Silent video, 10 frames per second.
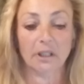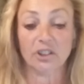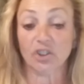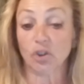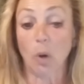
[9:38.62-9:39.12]

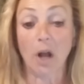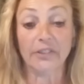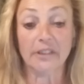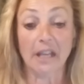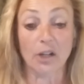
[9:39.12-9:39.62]

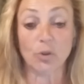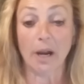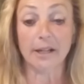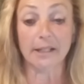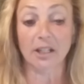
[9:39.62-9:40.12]
Distraught that they had
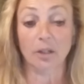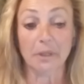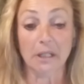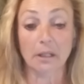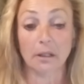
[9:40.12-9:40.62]
tried to kill
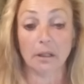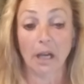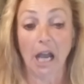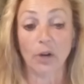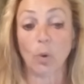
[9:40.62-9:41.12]
me
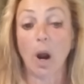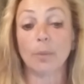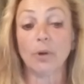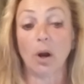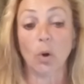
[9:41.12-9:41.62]
and
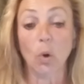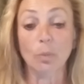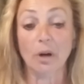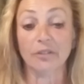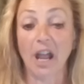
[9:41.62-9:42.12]
robbed our
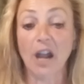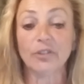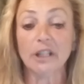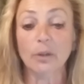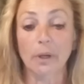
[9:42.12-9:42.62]
home of
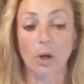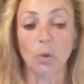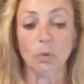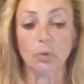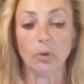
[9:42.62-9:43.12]
everything we
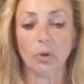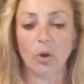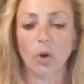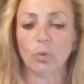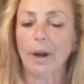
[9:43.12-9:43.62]
owned,
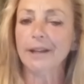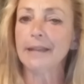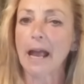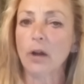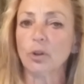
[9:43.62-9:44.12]

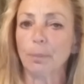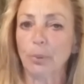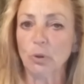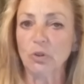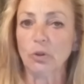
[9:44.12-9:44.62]
right down to
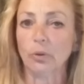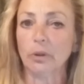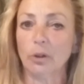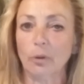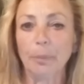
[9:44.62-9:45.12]
personal,
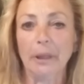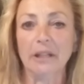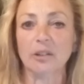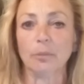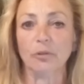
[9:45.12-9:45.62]

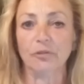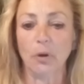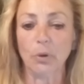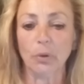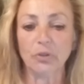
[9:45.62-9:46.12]
irreplaceable
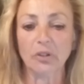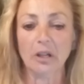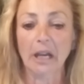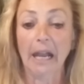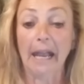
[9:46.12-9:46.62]
photos
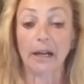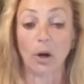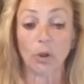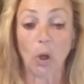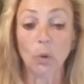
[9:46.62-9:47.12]
and
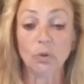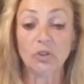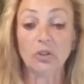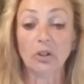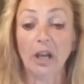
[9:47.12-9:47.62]
our
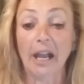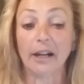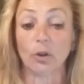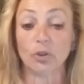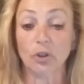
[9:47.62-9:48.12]
coats
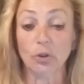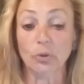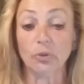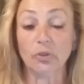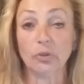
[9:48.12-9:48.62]
and our
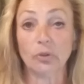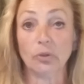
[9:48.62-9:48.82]
shoes.